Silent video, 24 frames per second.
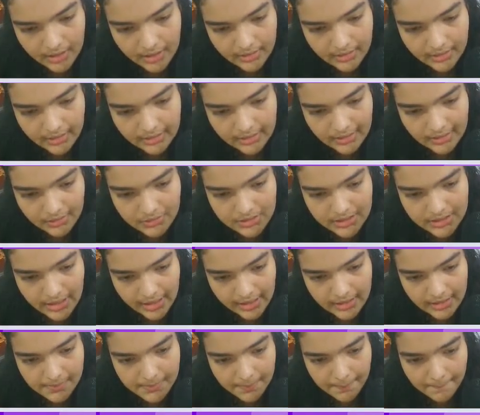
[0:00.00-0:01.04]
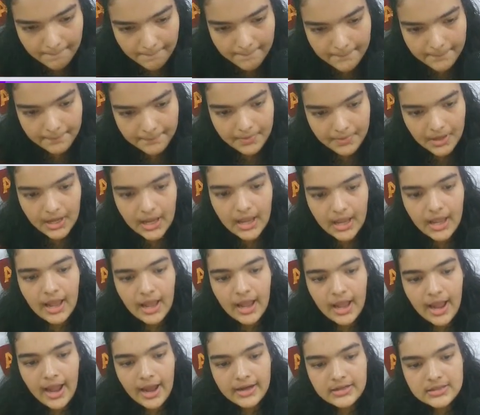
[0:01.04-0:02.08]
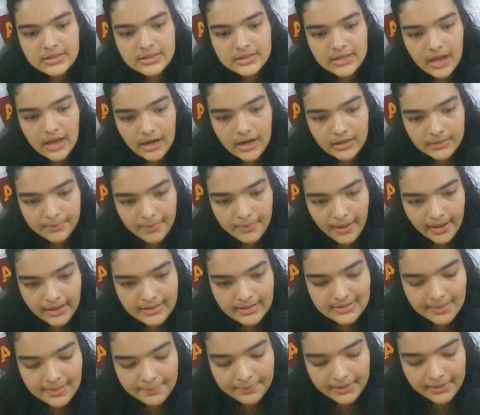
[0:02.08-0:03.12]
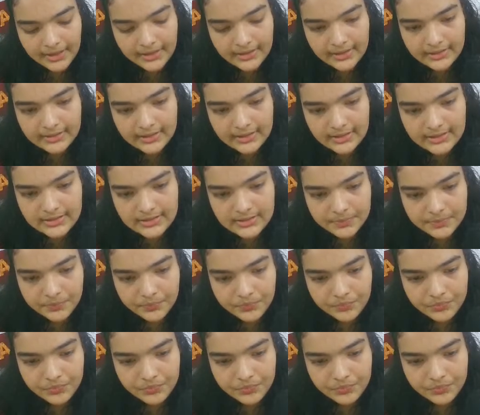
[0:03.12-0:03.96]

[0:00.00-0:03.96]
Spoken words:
take it outside, and start by separating these.